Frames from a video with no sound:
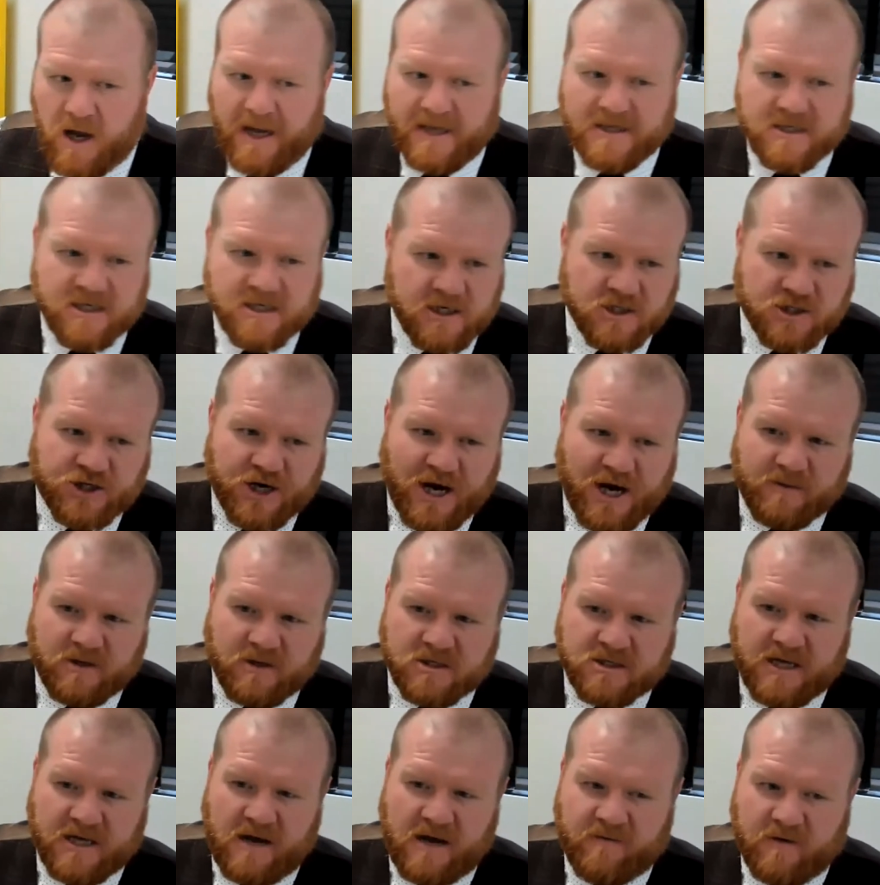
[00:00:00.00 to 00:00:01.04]
Is it a Chapter
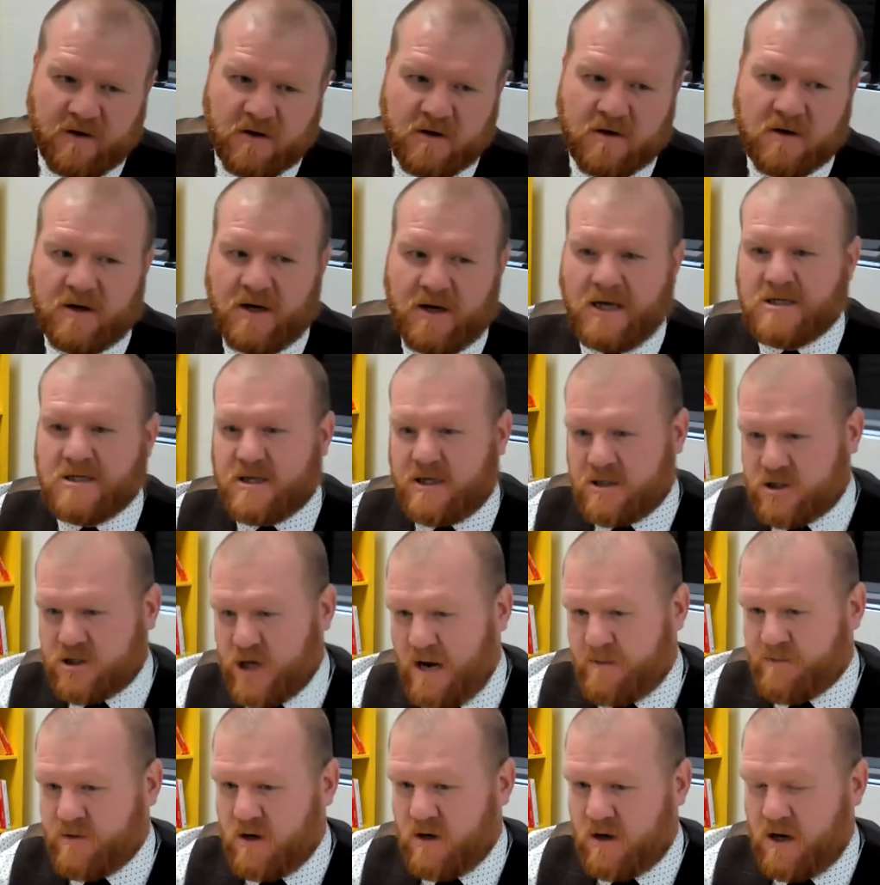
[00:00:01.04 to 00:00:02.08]
7? Is it a
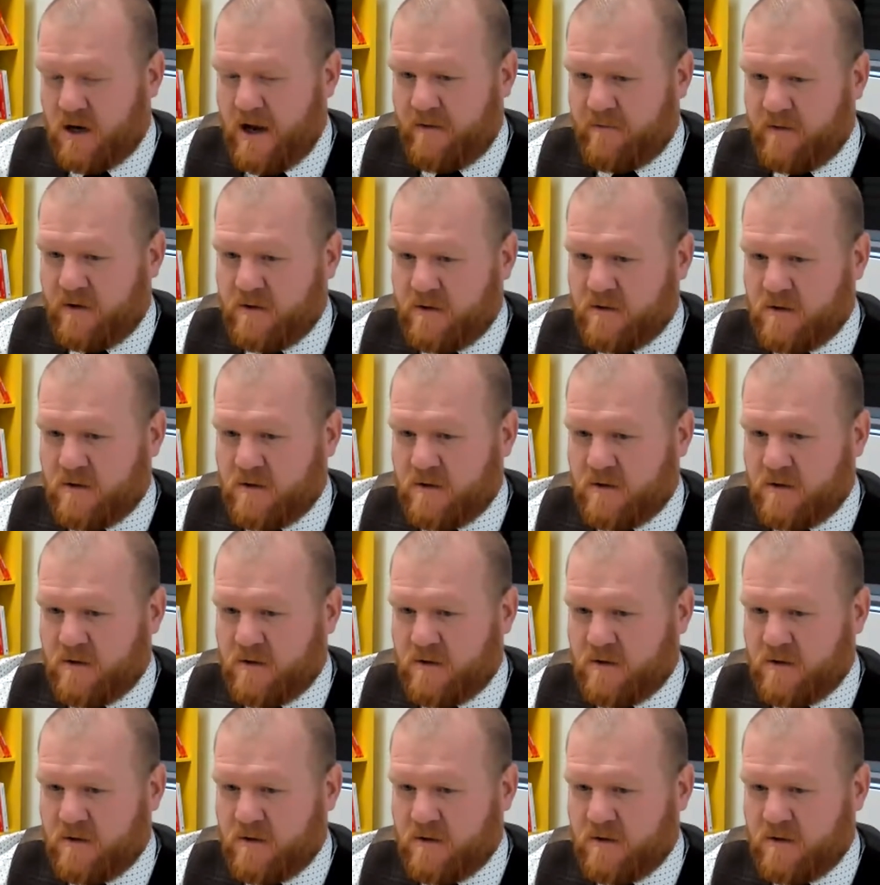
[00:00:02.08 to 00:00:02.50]
Chapter 11?